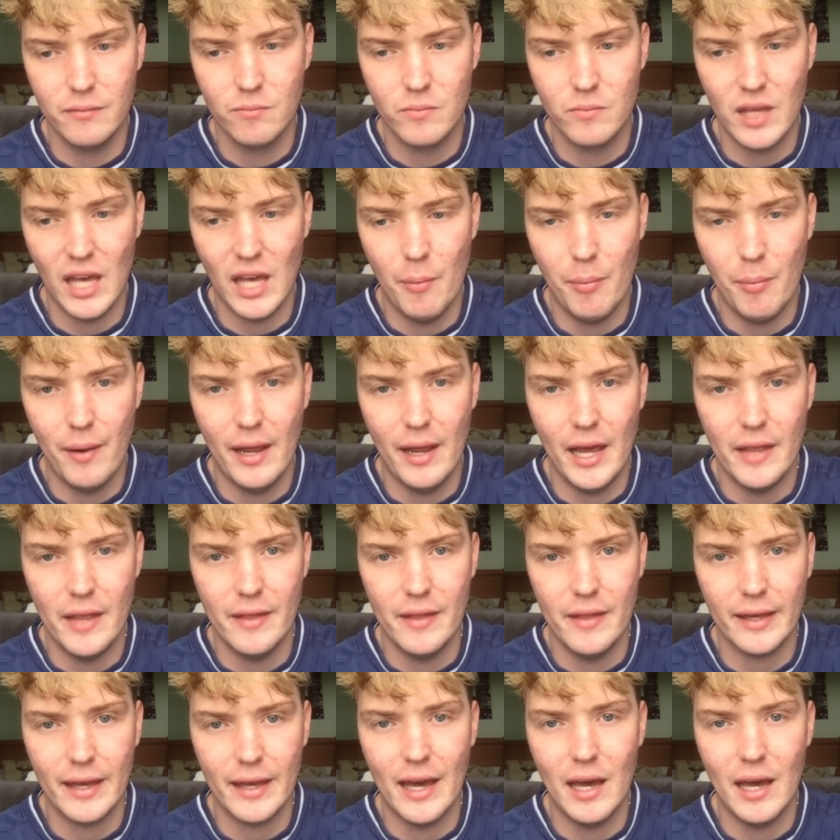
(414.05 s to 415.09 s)
get a player
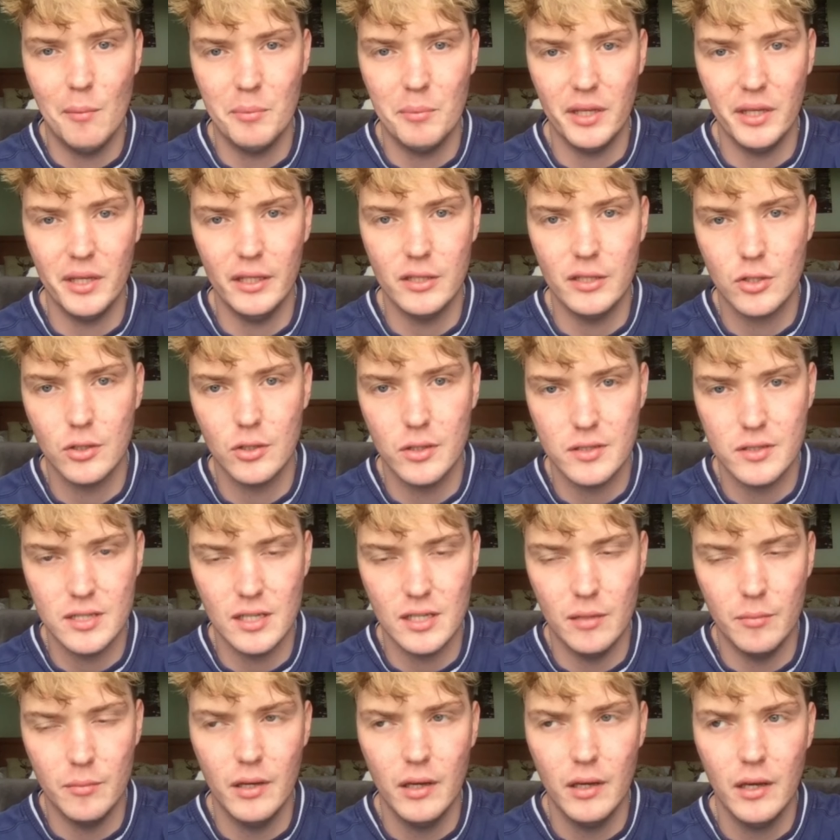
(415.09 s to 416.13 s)
that can be as good as
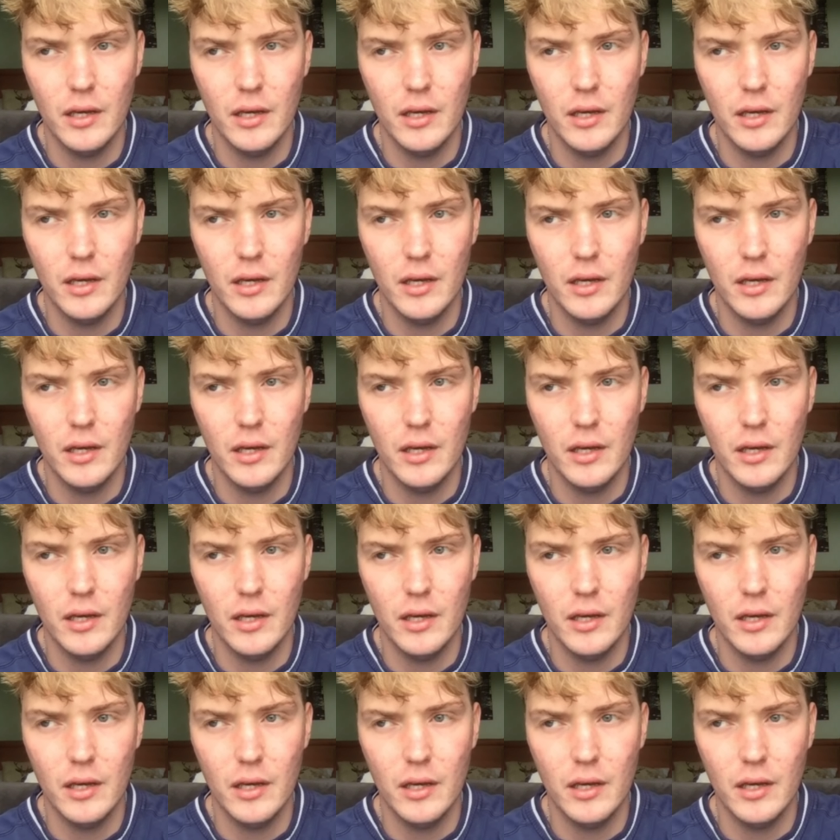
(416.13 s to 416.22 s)
him.